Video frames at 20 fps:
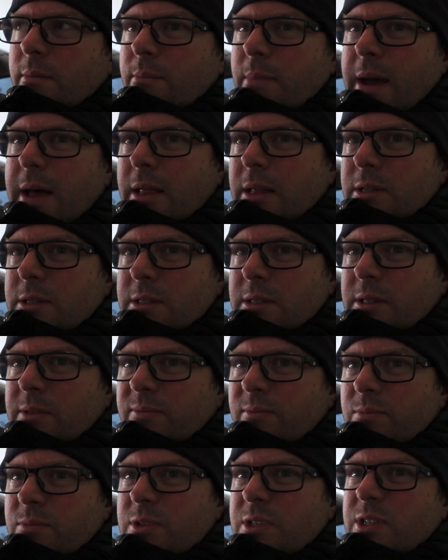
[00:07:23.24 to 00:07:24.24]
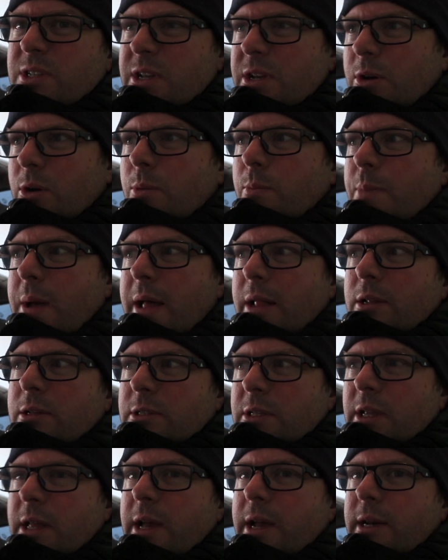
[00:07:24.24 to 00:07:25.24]
balanced steel
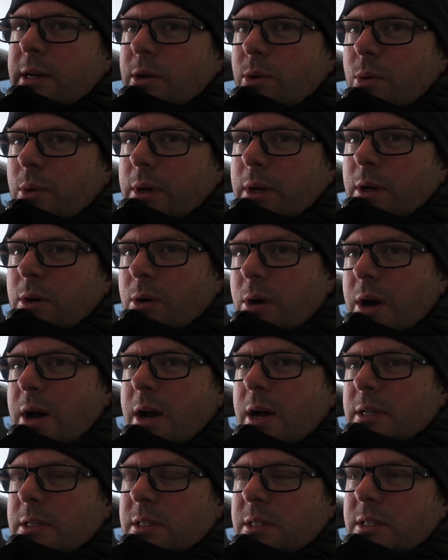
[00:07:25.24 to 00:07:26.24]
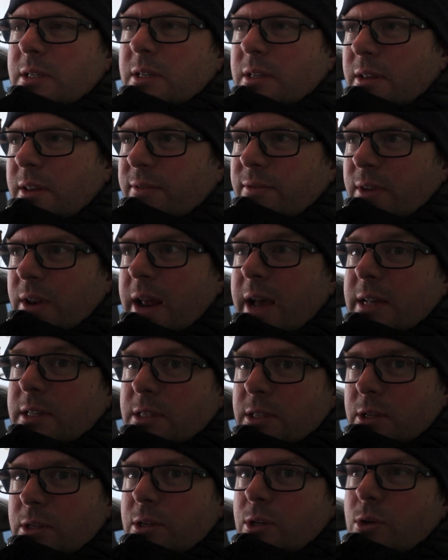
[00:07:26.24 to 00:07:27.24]
balance line going across, if it
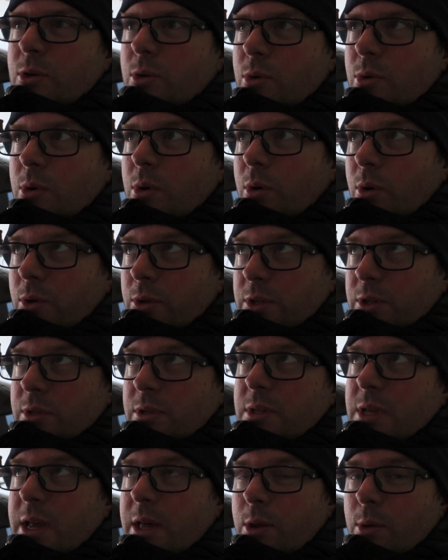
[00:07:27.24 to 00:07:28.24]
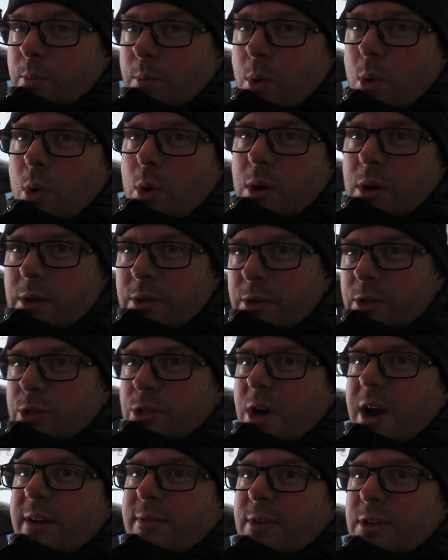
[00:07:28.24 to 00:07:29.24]
has the two or the other port on the
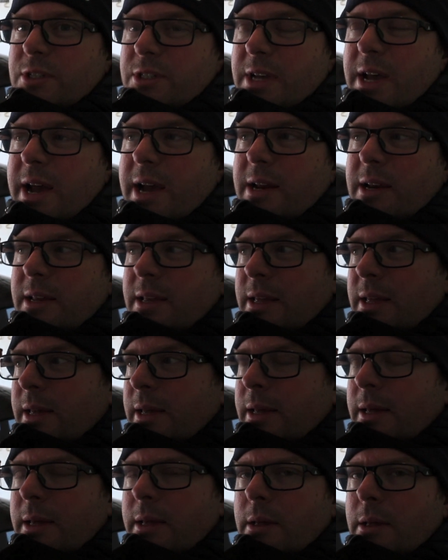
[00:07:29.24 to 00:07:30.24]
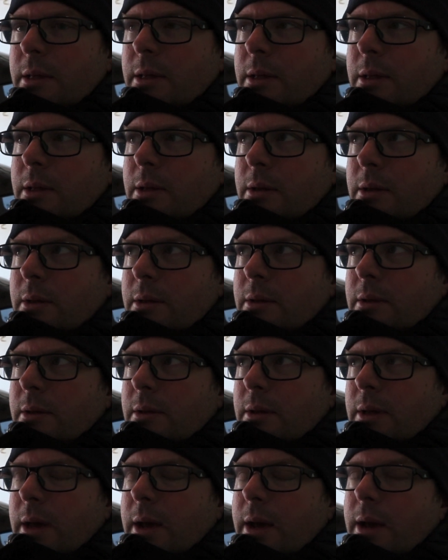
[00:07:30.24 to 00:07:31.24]
driver's side,
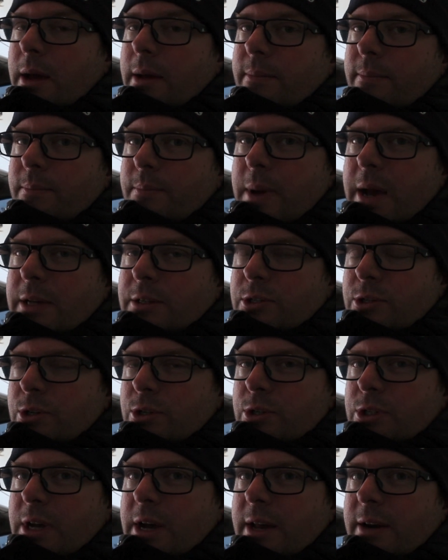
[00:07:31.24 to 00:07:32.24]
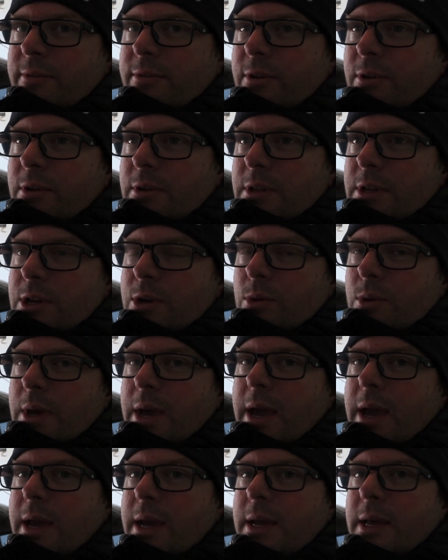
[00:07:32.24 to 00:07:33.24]
passenger side if you're in the
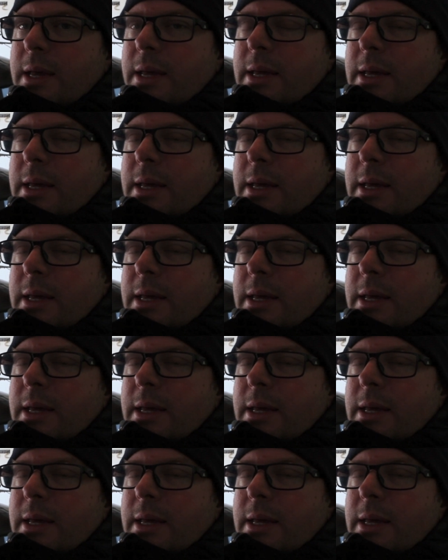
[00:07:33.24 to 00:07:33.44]
UK,